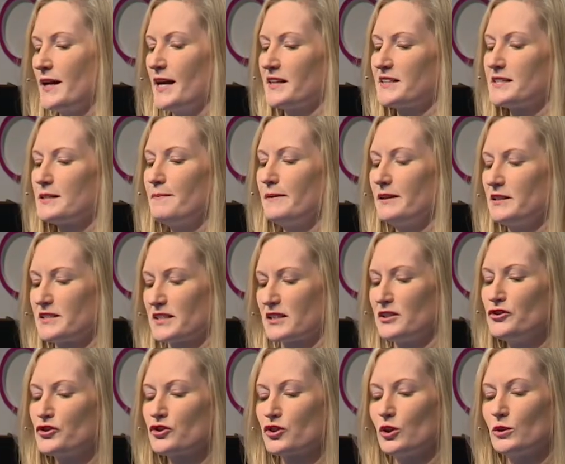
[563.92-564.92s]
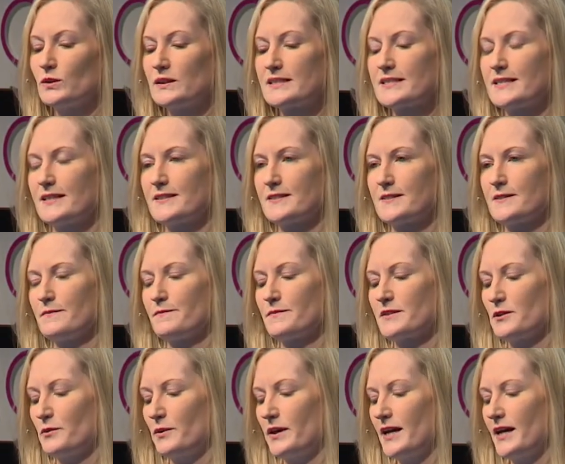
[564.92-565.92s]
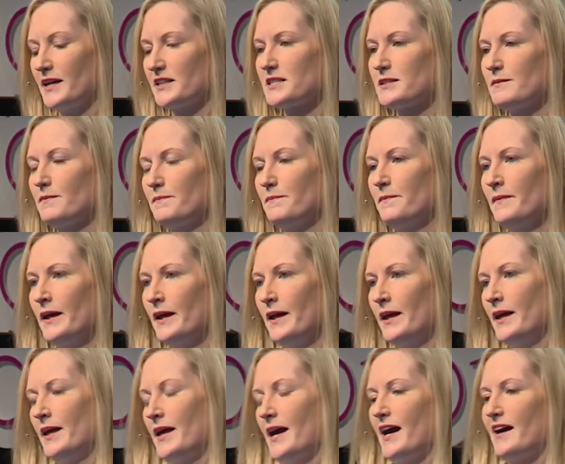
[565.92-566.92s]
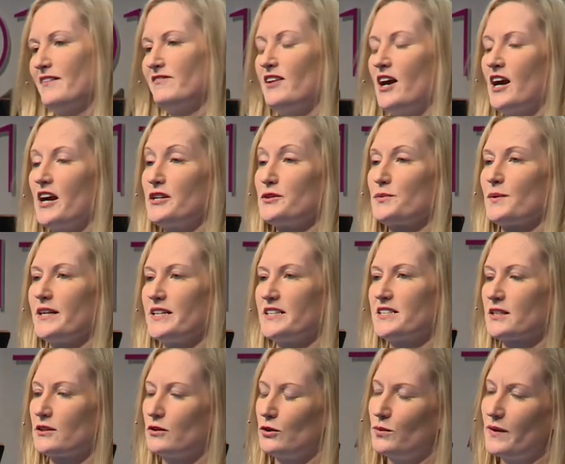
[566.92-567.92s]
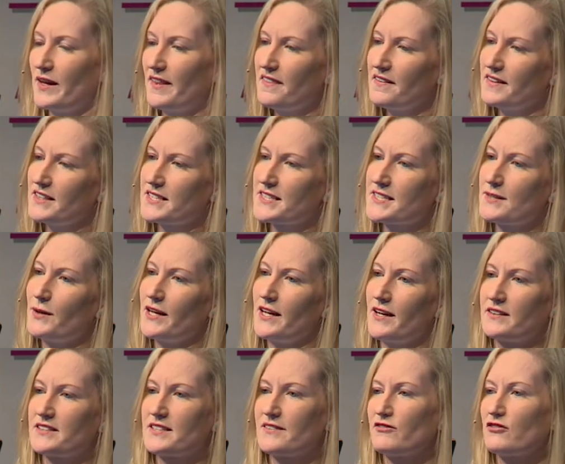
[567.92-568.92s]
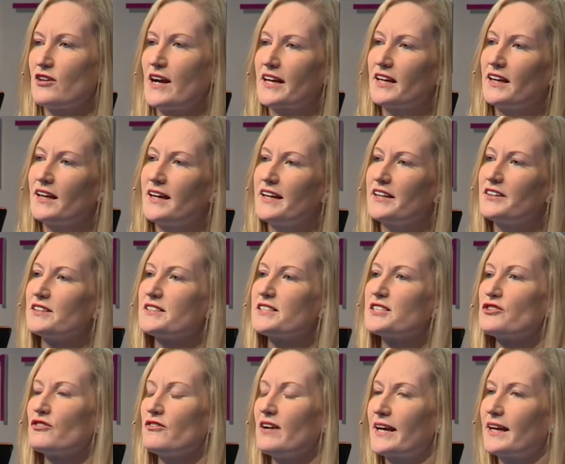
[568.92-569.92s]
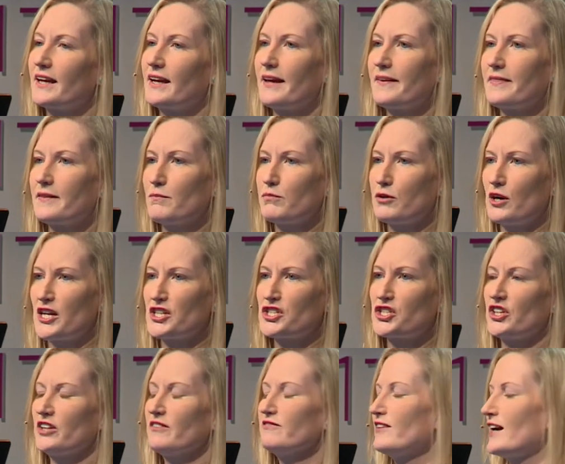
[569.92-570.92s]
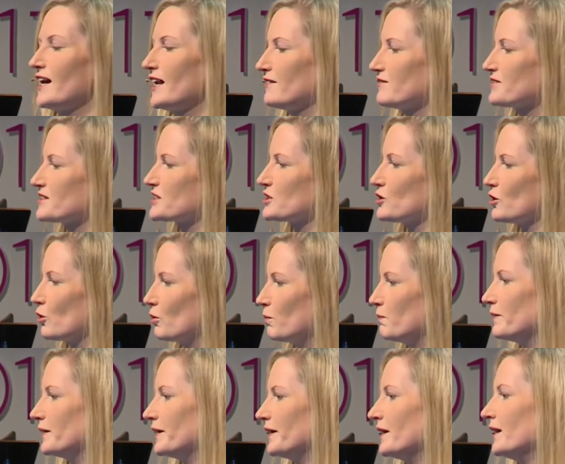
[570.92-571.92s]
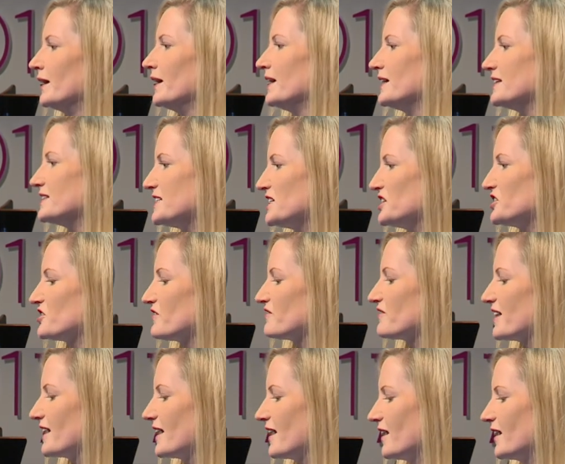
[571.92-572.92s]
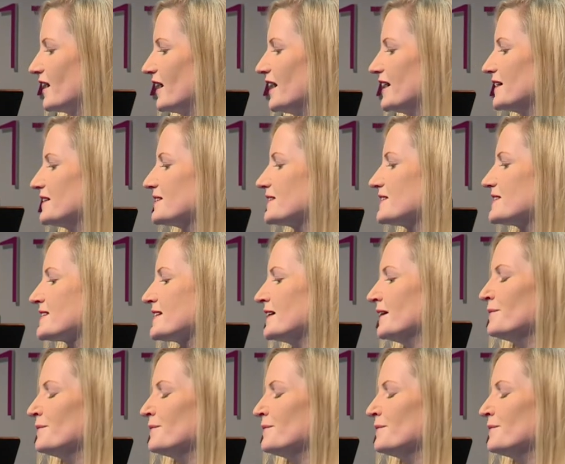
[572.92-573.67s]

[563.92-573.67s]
we had to build a control system, so we had to have hardware to go with it. We had to have regulators to regulate the pressure, valves to open to each of the airlines,